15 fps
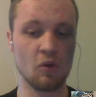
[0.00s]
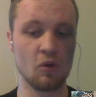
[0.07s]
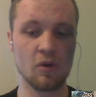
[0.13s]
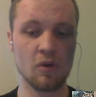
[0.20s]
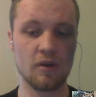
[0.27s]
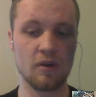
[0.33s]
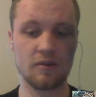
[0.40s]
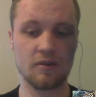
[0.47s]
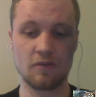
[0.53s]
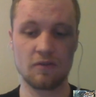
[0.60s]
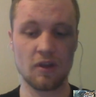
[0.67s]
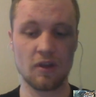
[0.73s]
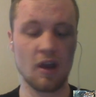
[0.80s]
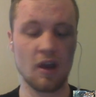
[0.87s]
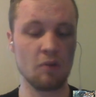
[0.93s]
one to
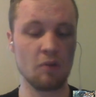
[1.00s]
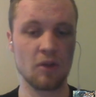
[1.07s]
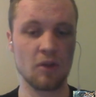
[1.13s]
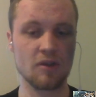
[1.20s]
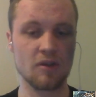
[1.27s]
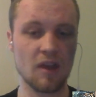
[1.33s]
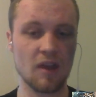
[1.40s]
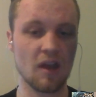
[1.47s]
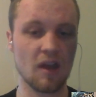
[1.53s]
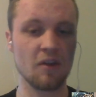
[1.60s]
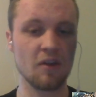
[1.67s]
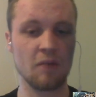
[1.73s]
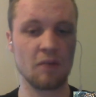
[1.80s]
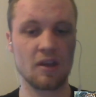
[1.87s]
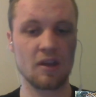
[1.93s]
really help me or take care
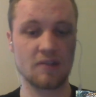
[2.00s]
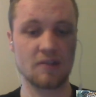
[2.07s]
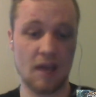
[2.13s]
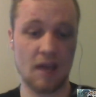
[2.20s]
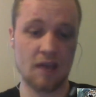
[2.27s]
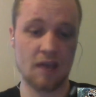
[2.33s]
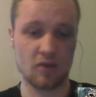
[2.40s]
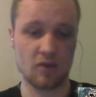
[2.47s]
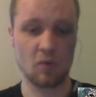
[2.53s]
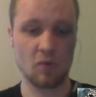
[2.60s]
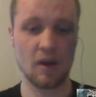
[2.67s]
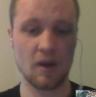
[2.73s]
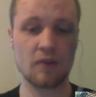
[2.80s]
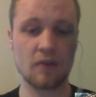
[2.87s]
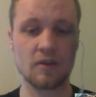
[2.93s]
of me because I had no
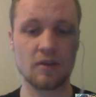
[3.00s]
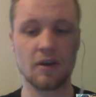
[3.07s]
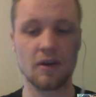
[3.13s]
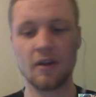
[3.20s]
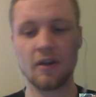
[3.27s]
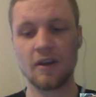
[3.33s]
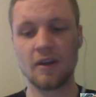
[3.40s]
one out there.